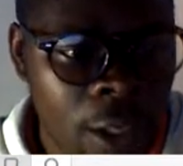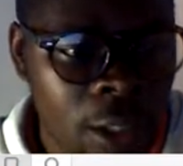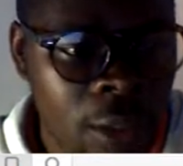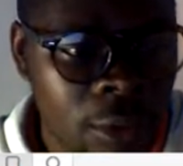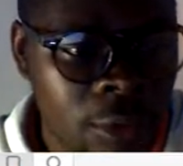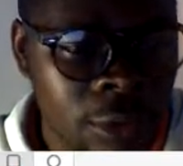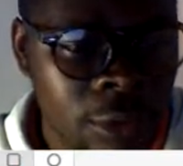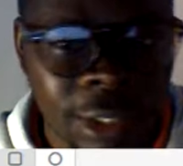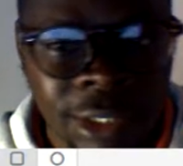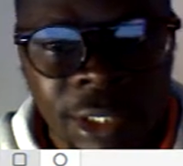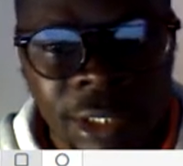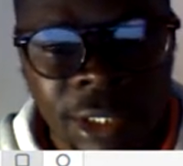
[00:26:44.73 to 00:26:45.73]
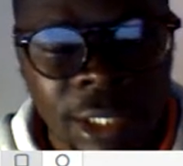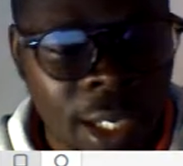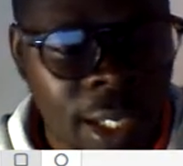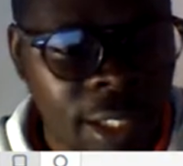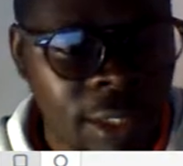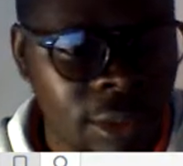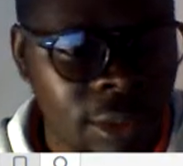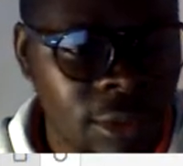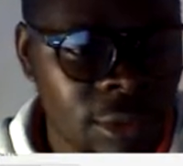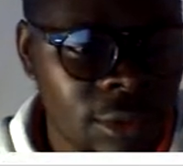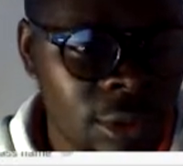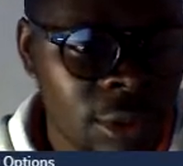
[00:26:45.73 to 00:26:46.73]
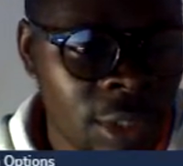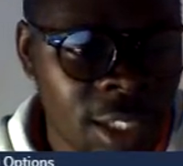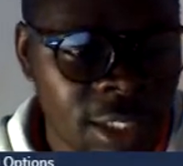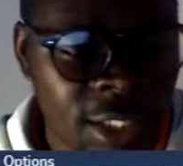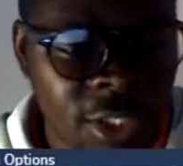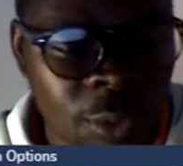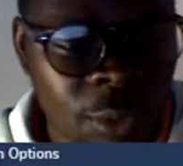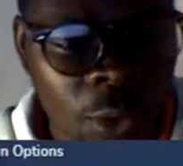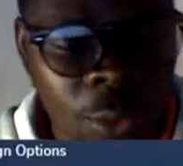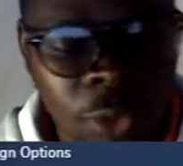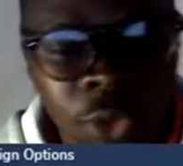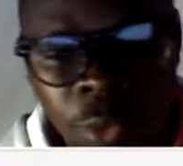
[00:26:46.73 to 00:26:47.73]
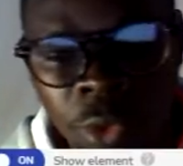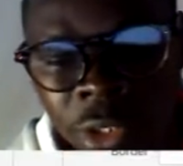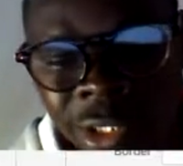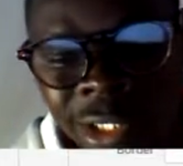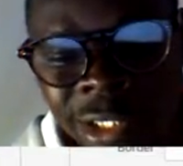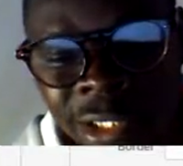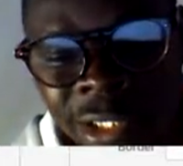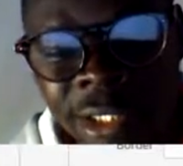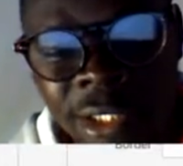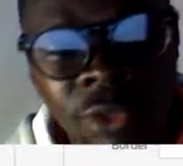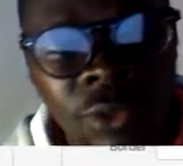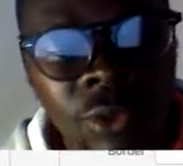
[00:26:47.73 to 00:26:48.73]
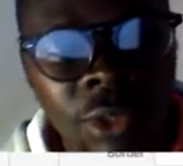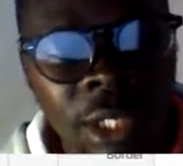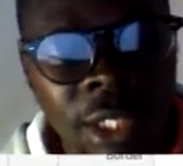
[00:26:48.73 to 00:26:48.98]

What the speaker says: You can center line. That's the small changes that you like